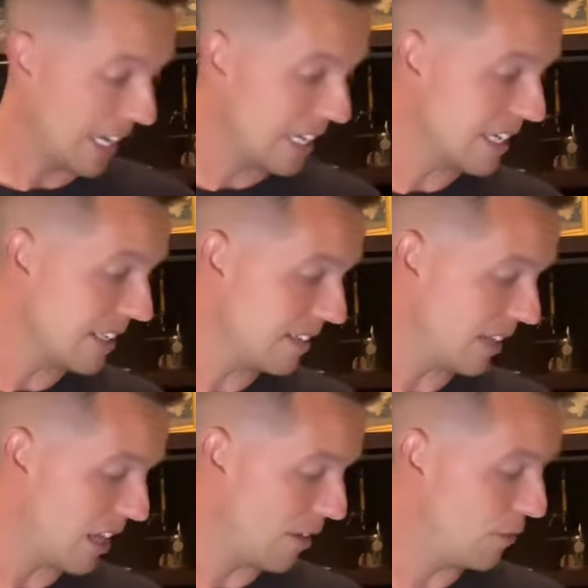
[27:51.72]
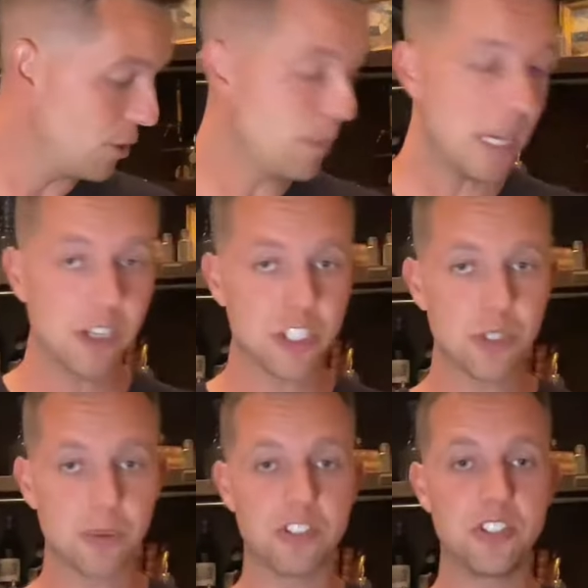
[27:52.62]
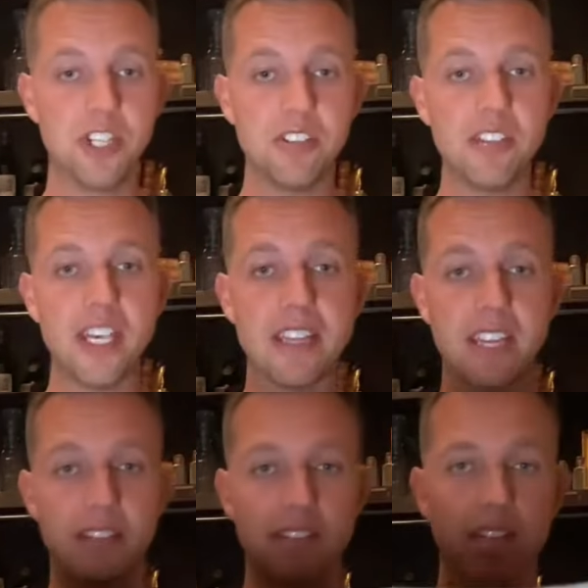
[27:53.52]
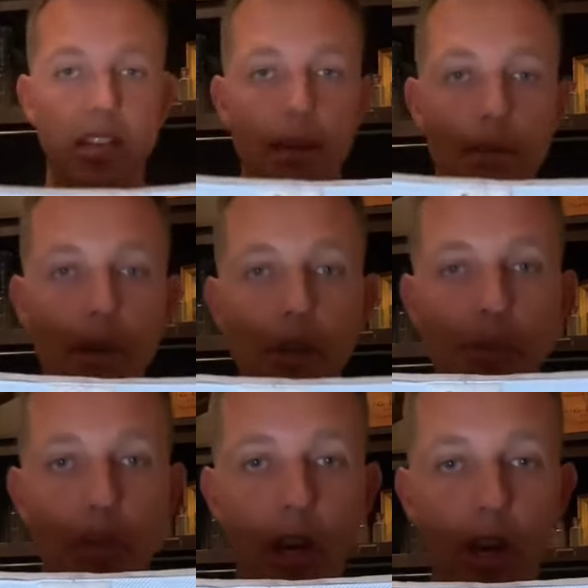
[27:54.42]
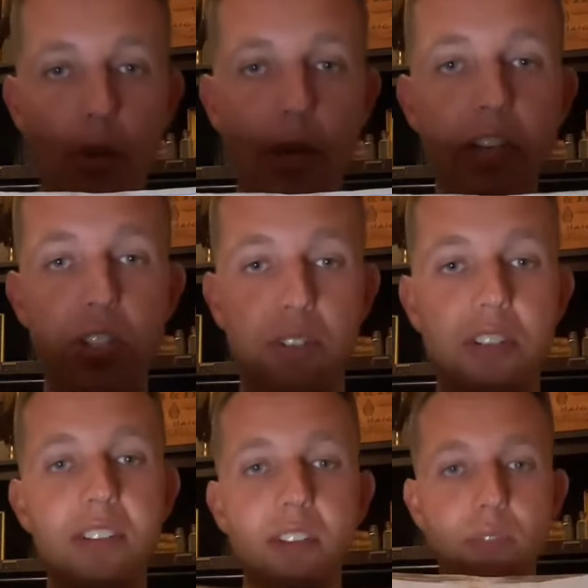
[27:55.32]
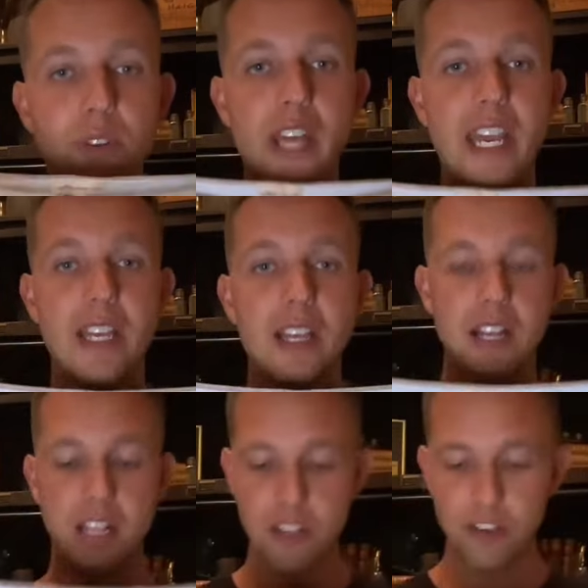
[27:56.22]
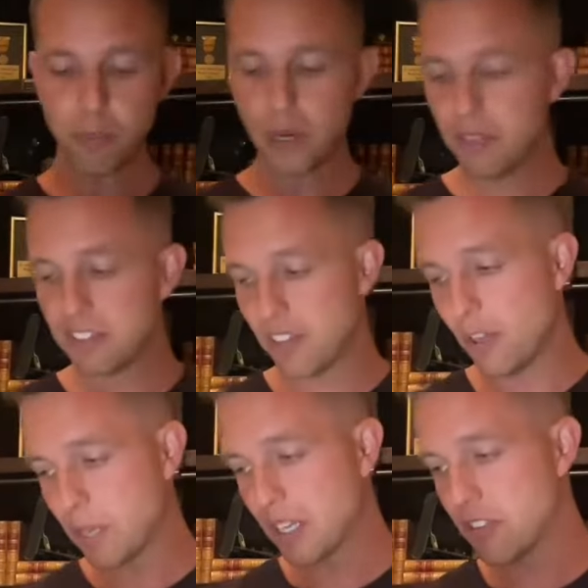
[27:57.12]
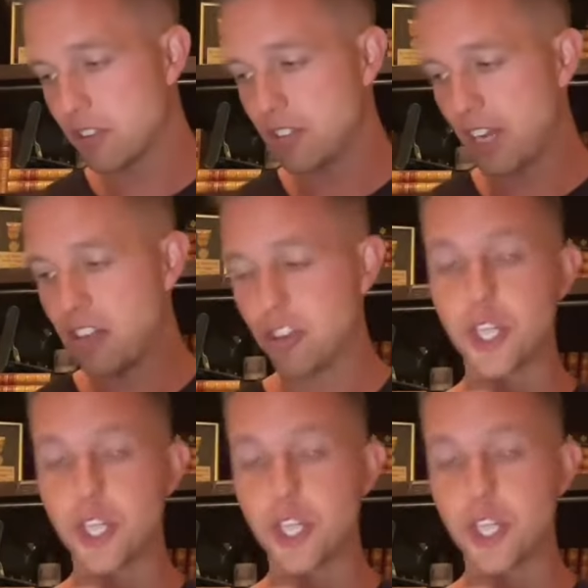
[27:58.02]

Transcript: and a few pair of shorts just like this. Peter Millar wicking shorts. These will probably sell because they're size